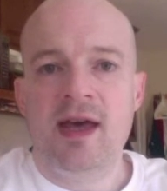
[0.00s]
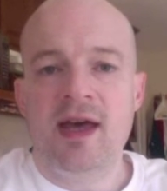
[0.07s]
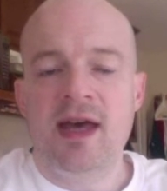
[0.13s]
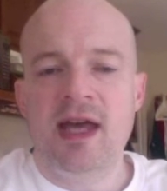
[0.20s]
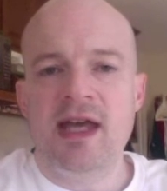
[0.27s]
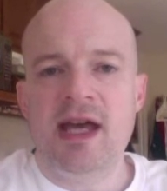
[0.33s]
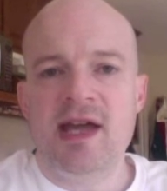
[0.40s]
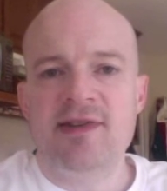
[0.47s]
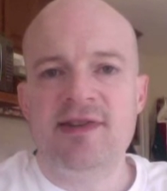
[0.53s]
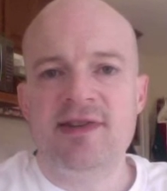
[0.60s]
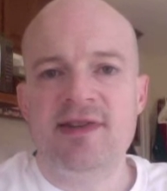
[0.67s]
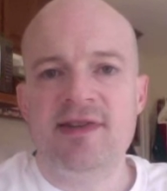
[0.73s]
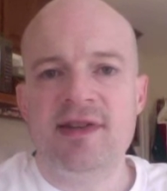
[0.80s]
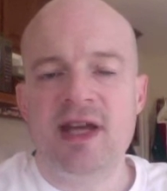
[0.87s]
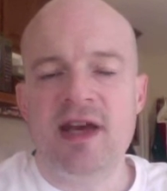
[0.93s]
Hey guys,
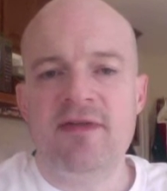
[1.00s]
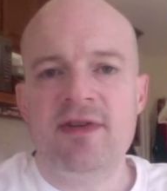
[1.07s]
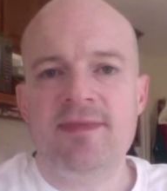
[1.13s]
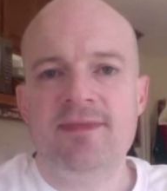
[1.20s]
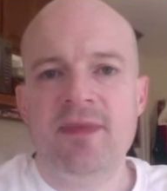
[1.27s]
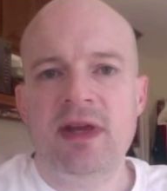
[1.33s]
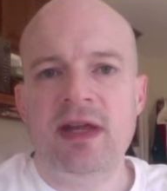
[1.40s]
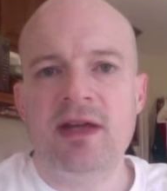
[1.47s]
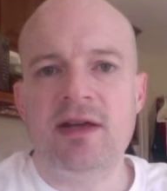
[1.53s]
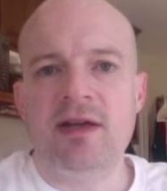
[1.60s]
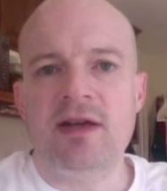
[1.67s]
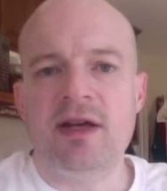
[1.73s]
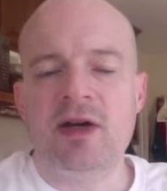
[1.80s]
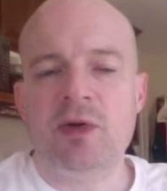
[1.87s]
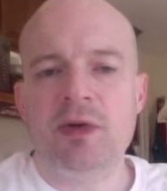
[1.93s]
this is Kevin, and
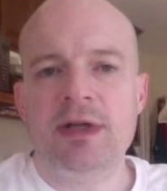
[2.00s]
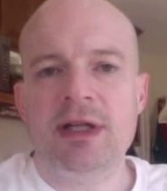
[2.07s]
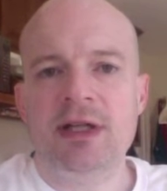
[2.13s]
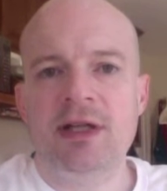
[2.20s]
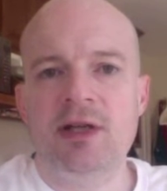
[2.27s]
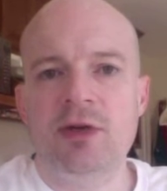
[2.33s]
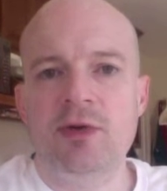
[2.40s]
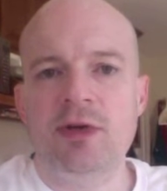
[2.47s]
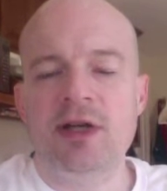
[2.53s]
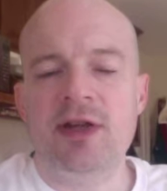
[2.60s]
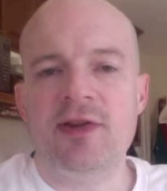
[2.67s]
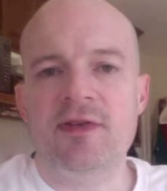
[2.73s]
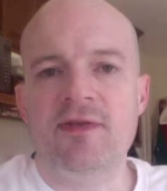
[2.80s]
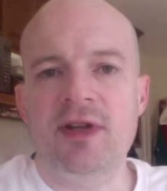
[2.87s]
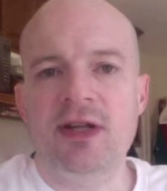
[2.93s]
I wanted to do
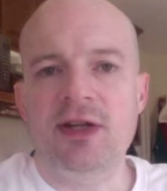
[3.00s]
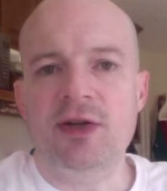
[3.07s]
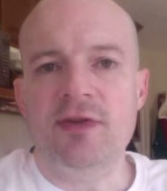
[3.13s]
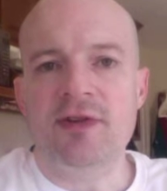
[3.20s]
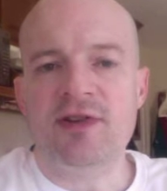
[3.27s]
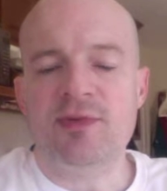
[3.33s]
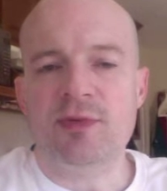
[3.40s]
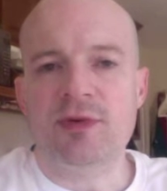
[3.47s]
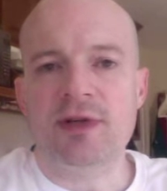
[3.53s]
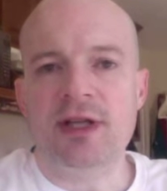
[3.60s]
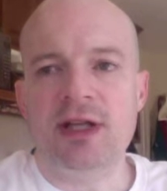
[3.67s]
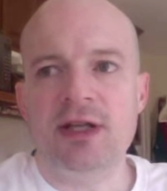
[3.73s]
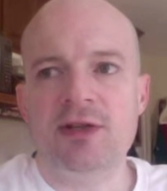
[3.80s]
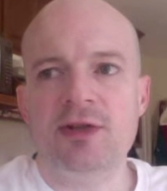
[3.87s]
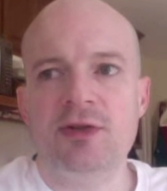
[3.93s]
another video this
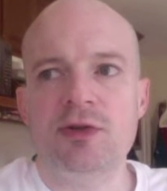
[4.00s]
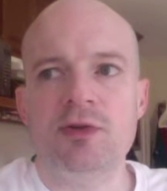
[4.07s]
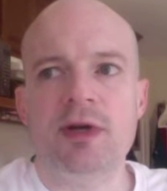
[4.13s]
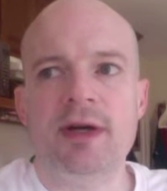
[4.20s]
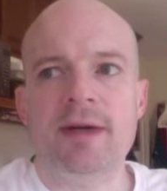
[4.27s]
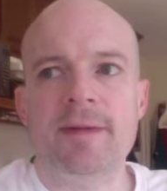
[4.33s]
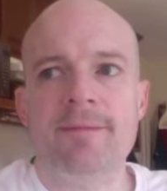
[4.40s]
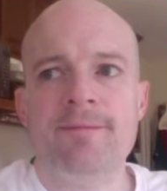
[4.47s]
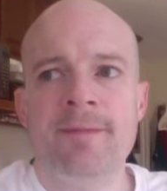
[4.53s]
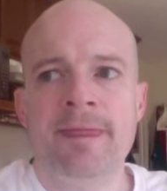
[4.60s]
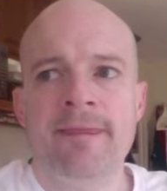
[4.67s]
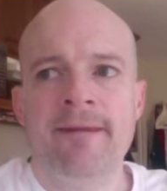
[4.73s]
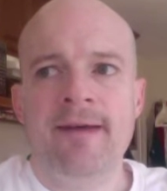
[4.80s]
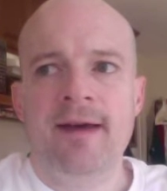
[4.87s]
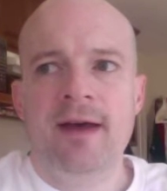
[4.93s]
morning to
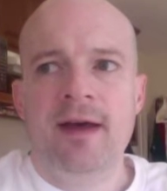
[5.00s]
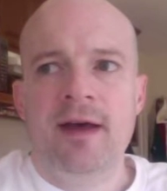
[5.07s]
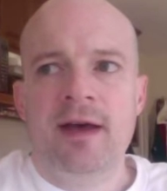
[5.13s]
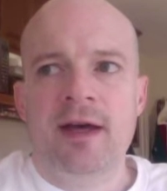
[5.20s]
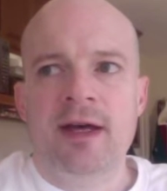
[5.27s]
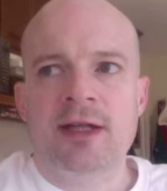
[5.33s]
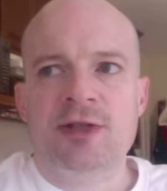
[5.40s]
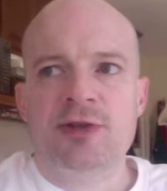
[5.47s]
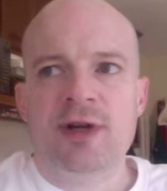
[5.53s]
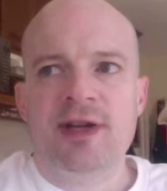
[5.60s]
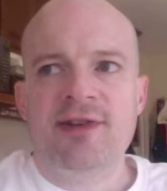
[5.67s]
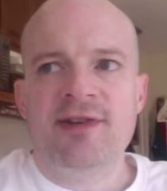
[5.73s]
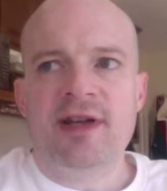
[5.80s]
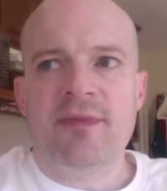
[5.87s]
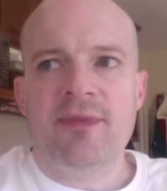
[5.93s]

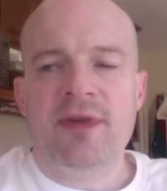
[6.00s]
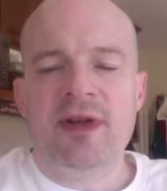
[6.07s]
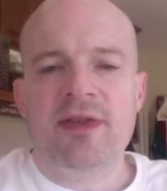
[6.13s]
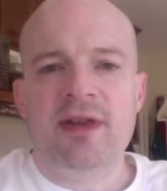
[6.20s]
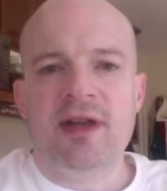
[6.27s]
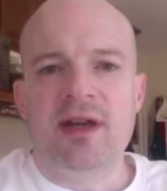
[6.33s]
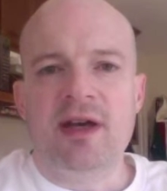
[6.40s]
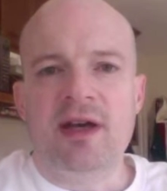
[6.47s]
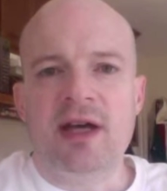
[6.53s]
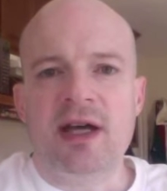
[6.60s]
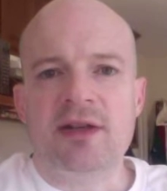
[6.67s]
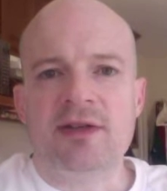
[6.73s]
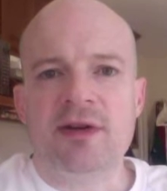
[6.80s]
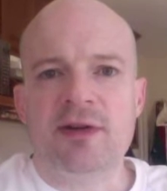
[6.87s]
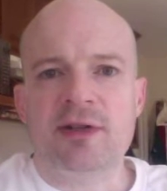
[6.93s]
address something that I
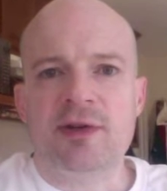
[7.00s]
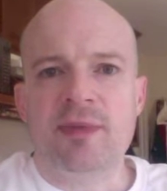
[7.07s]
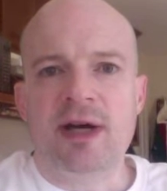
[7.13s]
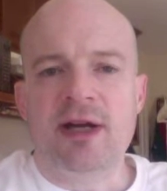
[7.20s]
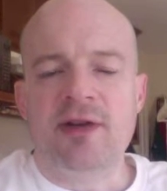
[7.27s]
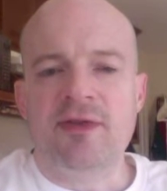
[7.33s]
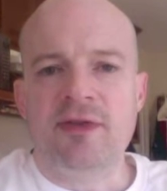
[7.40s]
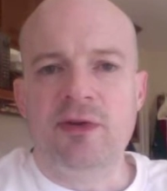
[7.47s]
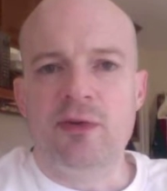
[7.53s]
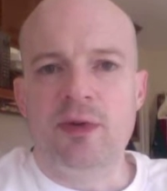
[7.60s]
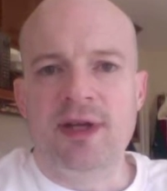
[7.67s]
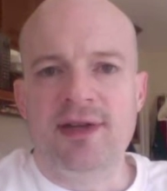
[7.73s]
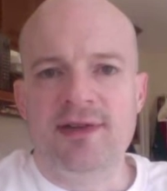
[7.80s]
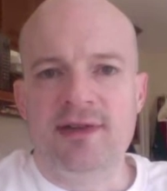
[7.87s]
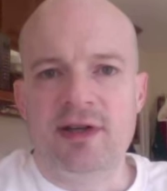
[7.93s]
talked about a few
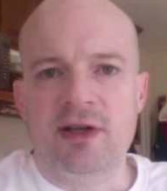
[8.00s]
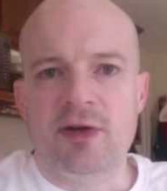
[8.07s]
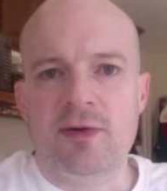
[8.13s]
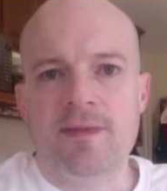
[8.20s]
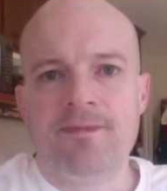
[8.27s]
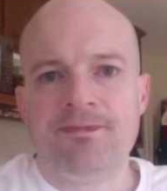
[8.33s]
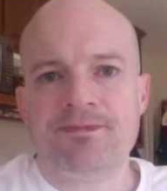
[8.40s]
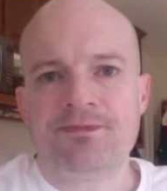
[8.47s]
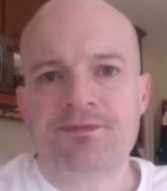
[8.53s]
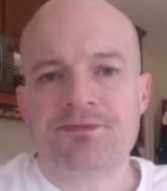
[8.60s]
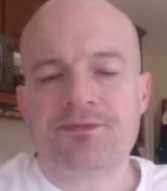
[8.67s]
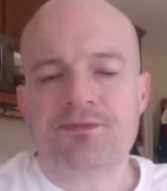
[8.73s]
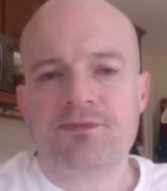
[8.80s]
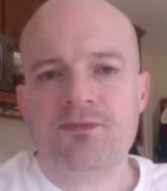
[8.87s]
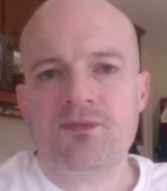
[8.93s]
weeks ago.
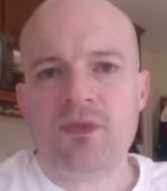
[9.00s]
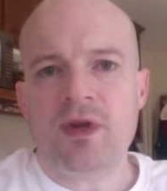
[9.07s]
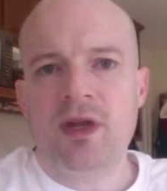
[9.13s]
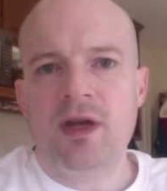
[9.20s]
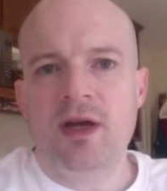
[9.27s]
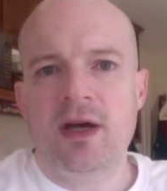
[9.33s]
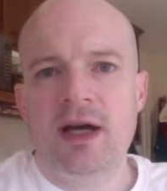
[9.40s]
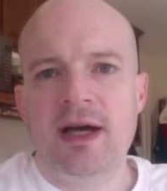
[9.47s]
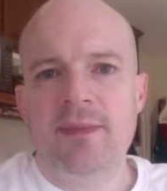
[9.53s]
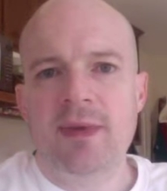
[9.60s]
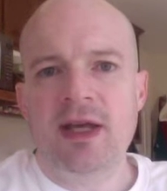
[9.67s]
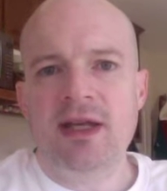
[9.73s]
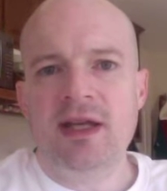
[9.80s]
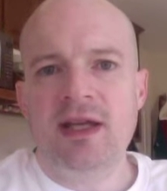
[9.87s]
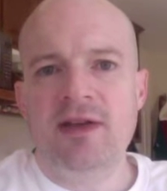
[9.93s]
I
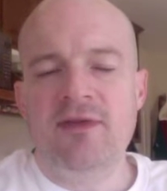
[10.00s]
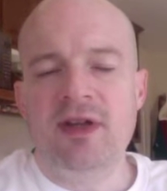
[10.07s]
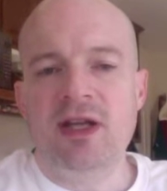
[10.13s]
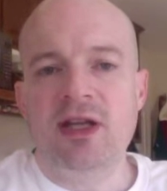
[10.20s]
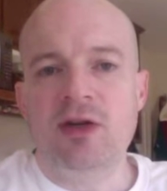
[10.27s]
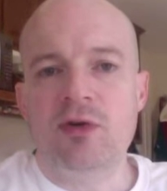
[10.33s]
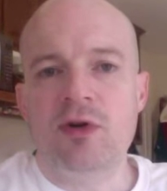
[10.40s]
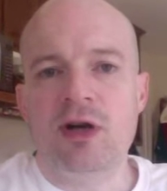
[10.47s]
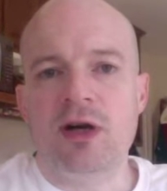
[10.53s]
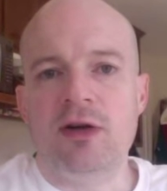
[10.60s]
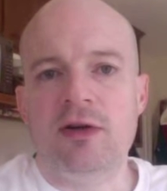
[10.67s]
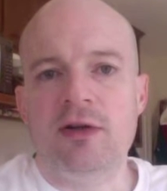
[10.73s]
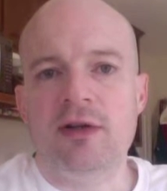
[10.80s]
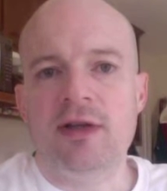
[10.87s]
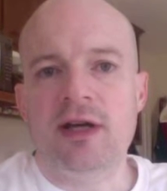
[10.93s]
made a video
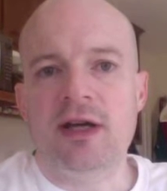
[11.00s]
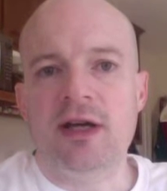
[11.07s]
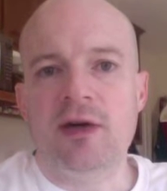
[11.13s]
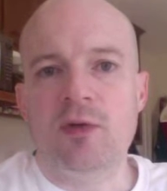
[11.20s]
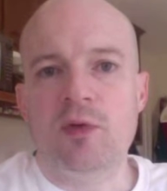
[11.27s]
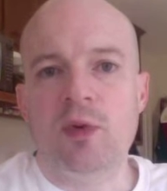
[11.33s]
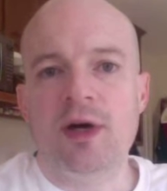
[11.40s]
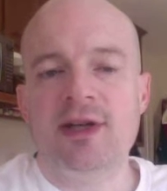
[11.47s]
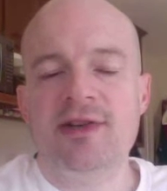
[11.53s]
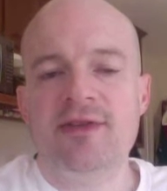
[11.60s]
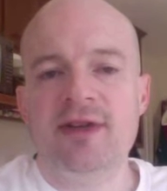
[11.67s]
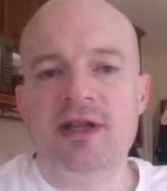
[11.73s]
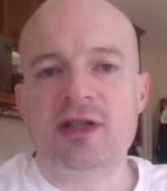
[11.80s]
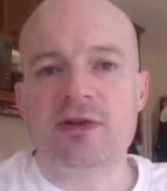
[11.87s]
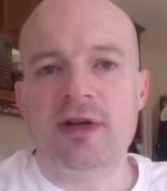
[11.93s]
called What's
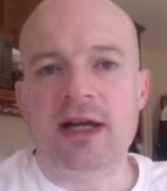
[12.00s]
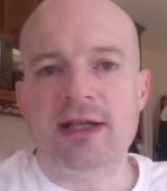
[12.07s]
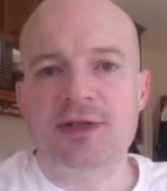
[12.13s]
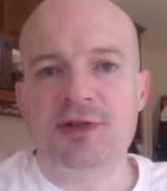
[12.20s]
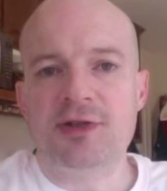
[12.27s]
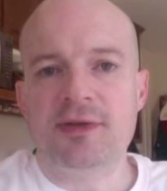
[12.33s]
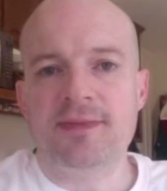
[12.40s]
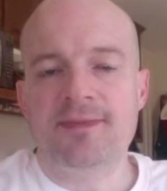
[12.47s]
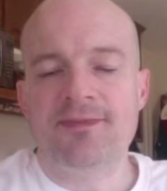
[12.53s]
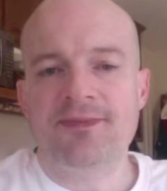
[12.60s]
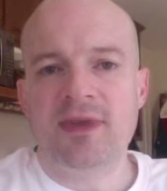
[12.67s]
the Attraction?